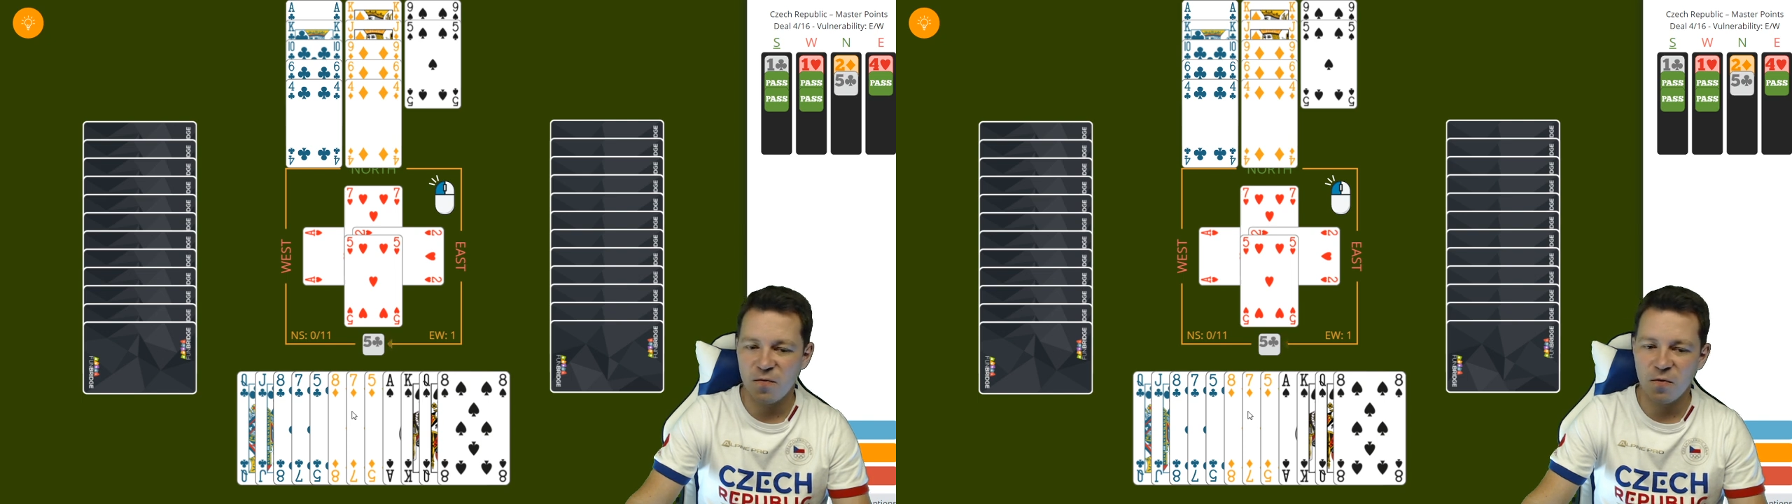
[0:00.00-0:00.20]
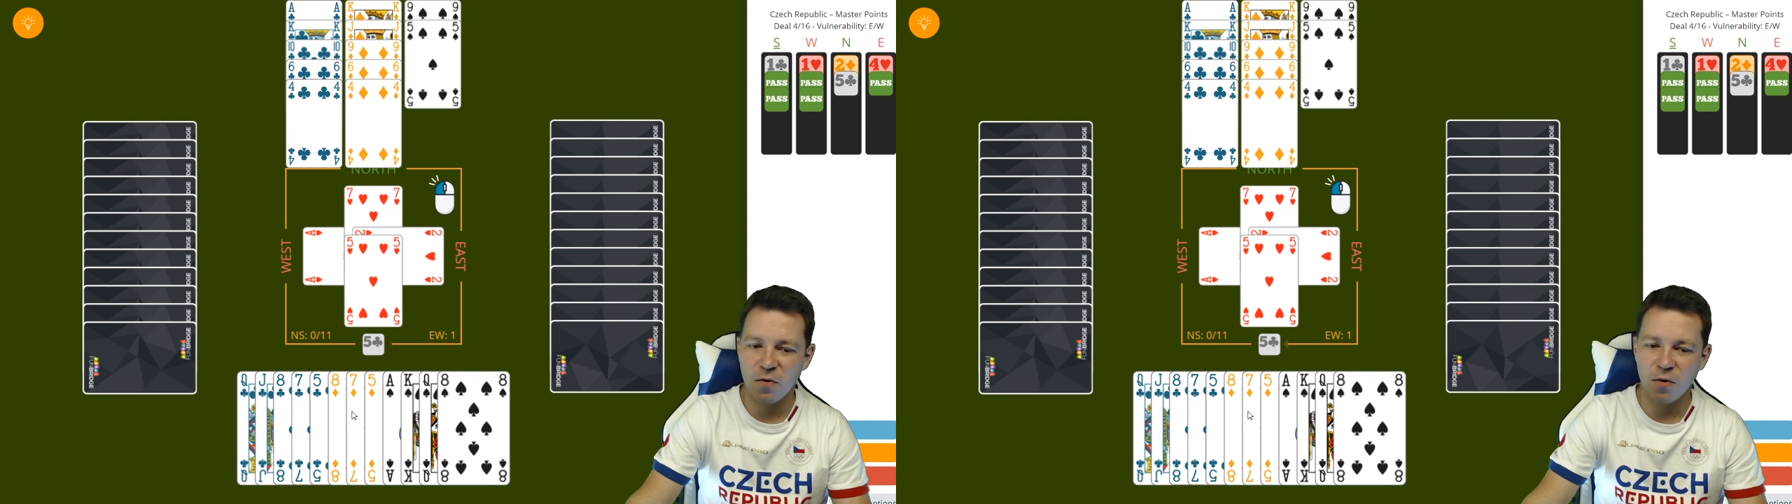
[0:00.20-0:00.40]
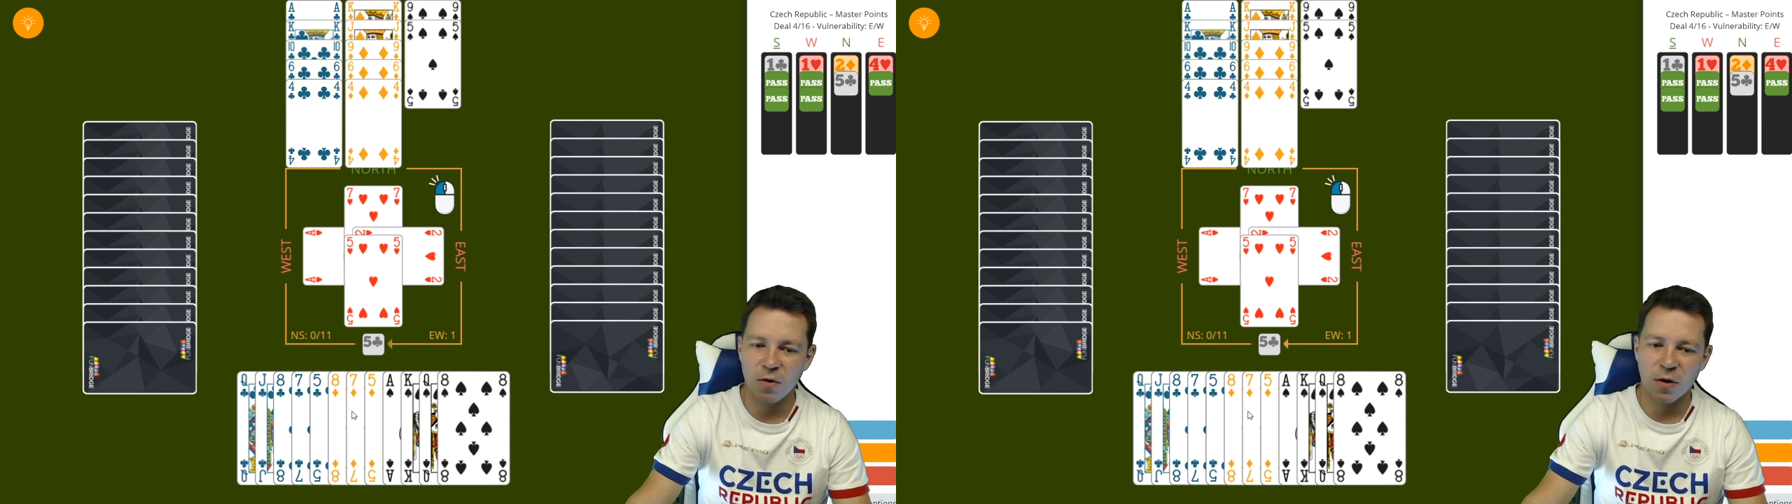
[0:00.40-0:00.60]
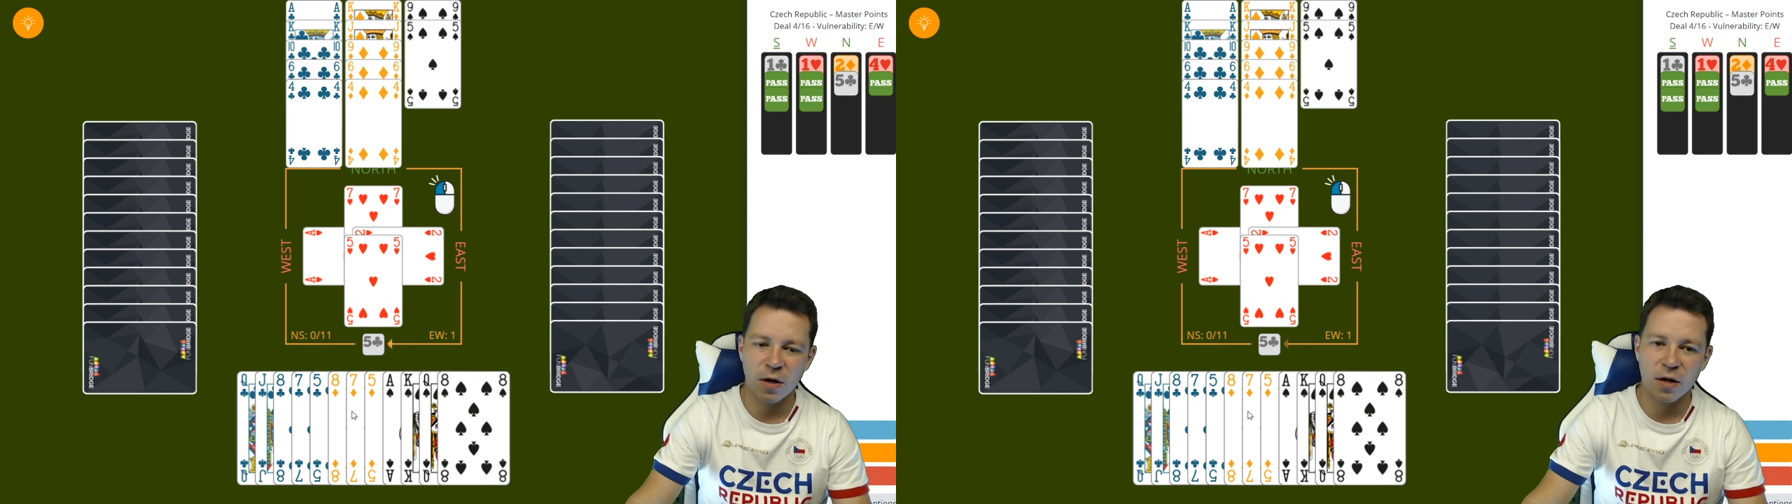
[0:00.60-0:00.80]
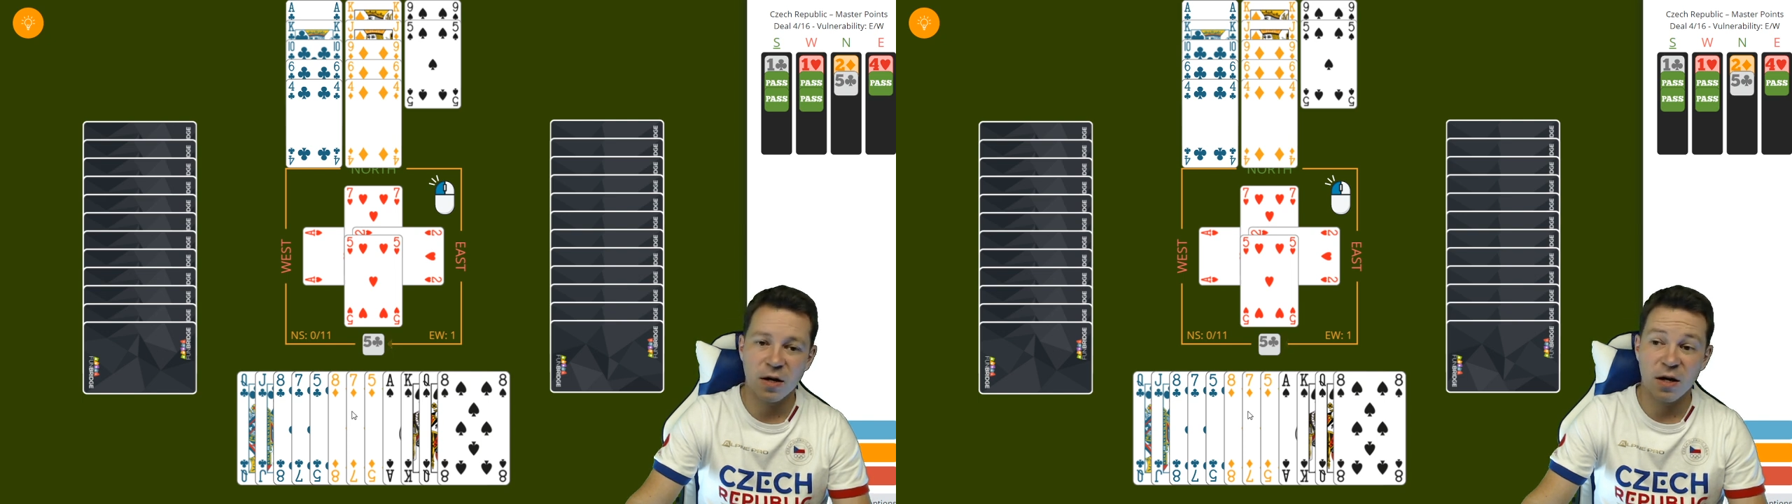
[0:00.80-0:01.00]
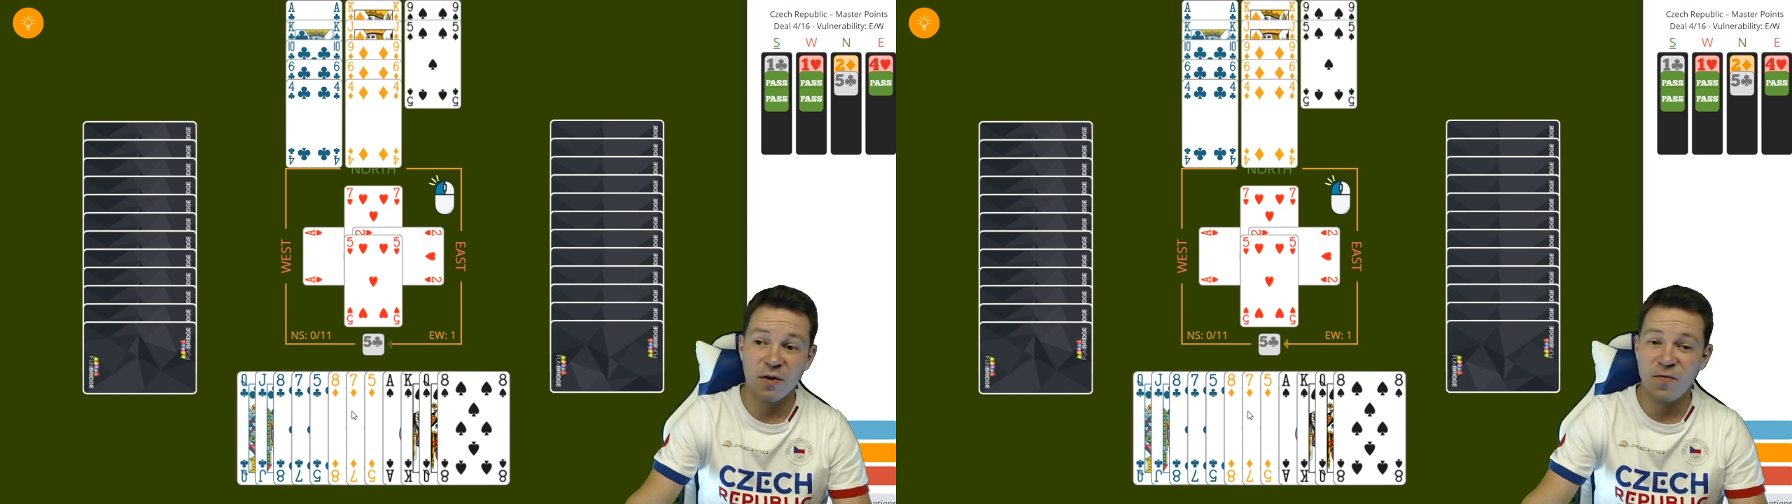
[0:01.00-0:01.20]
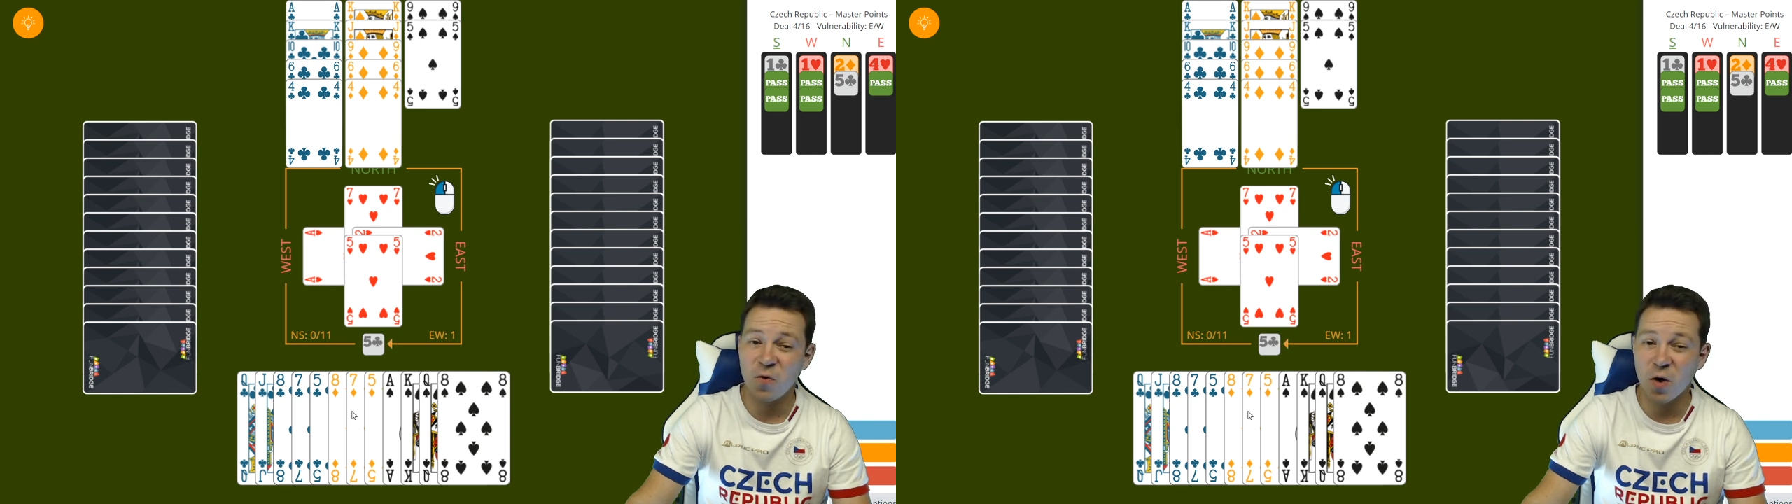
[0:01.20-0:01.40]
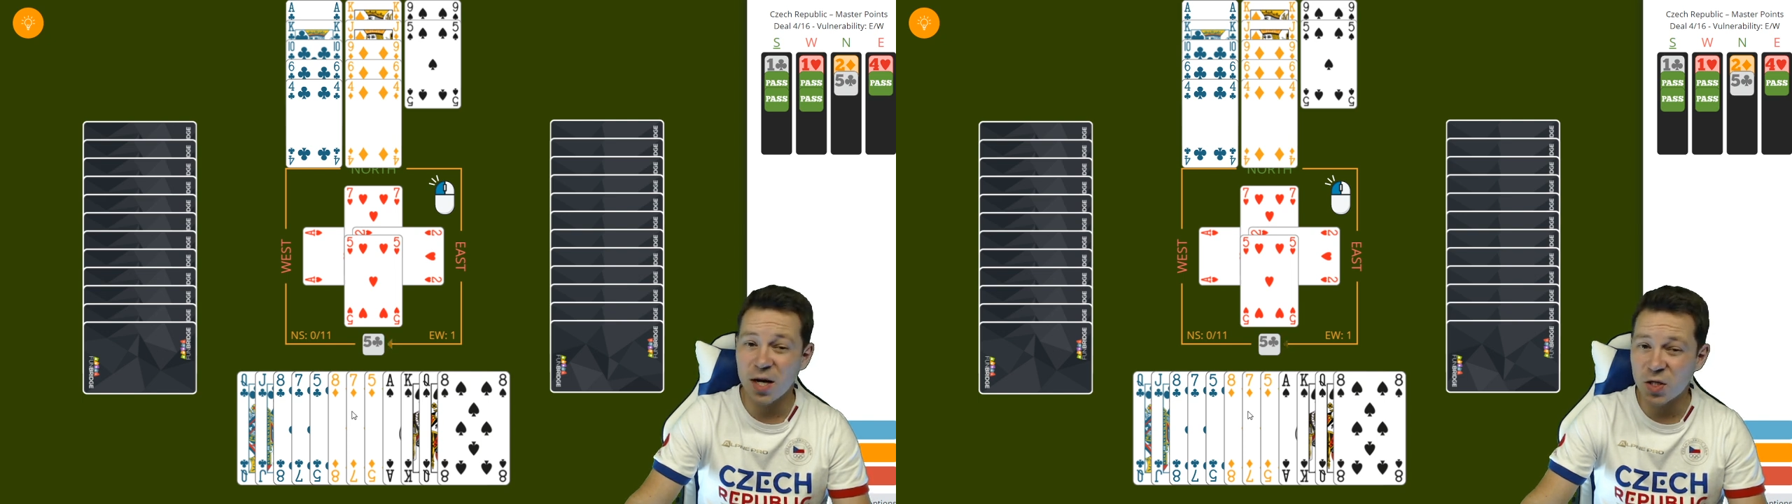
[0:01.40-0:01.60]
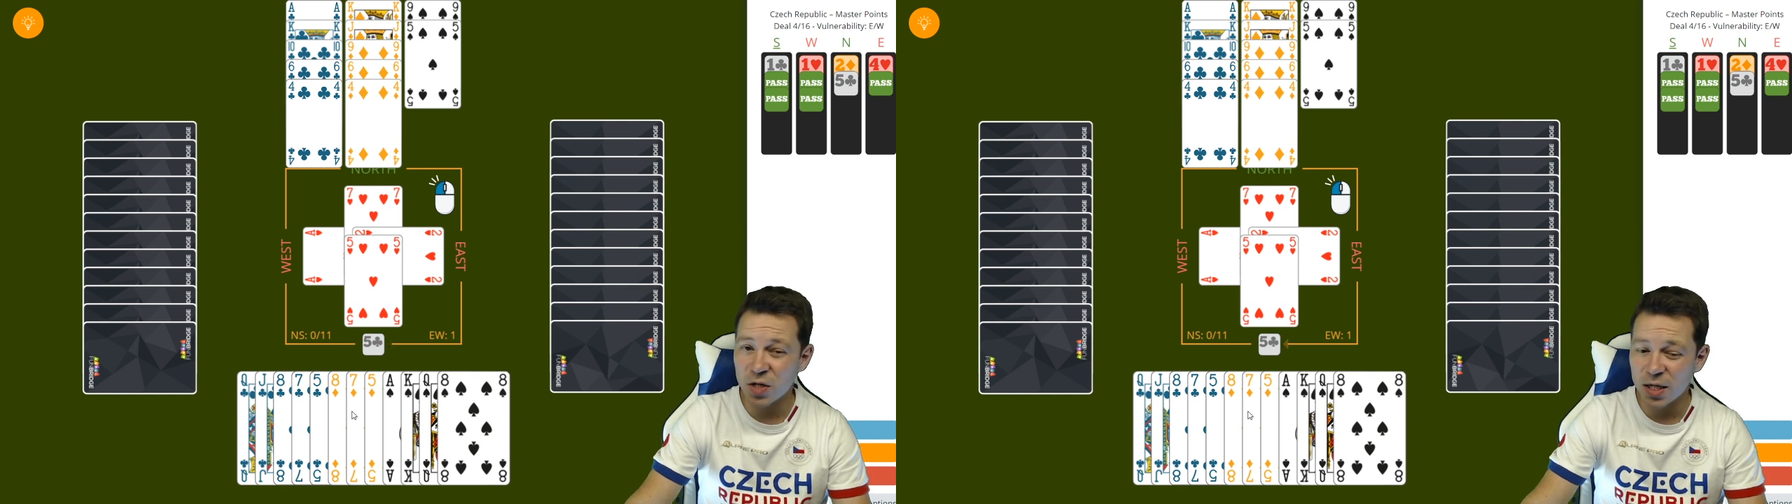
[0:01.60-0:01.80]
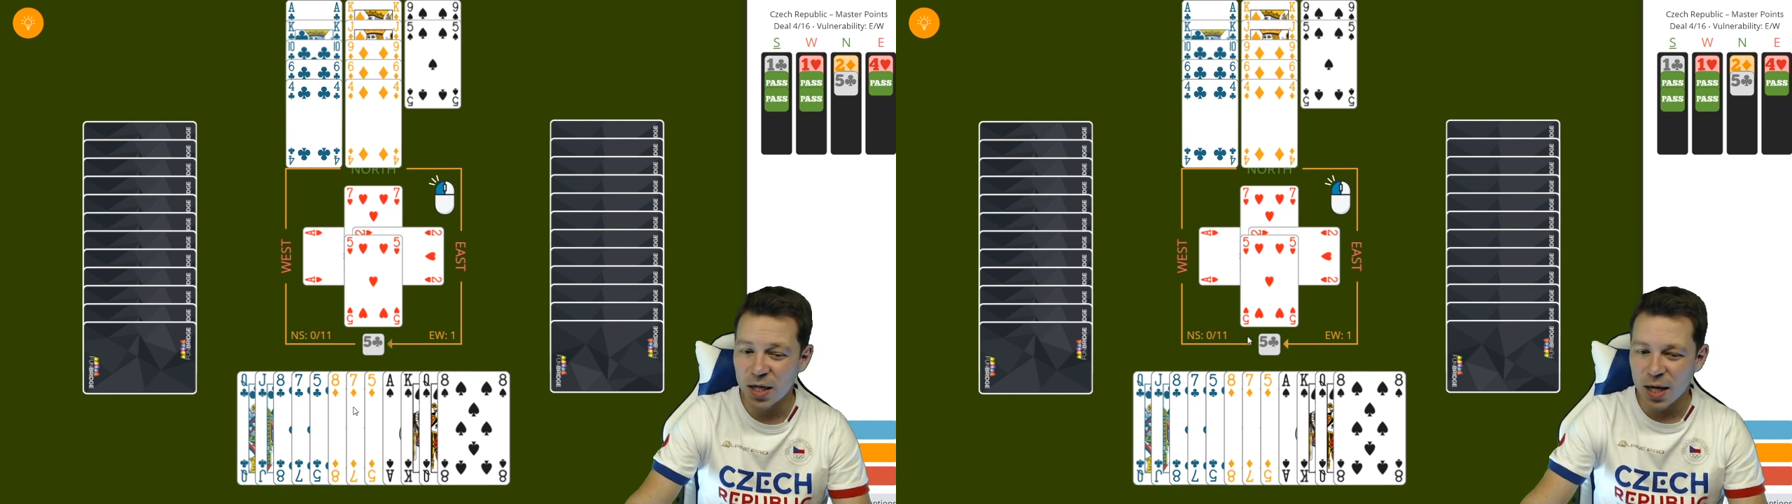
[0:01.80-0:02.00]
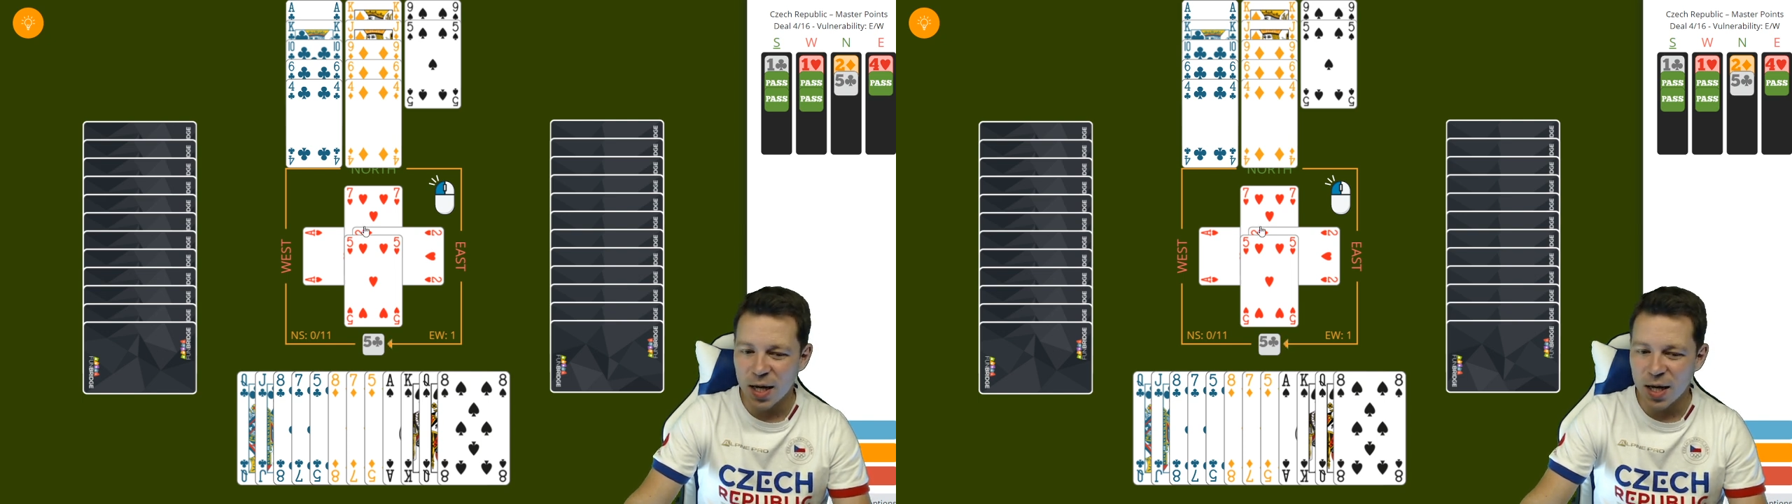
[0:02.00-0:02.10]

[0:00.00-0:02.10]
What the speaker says: for 400.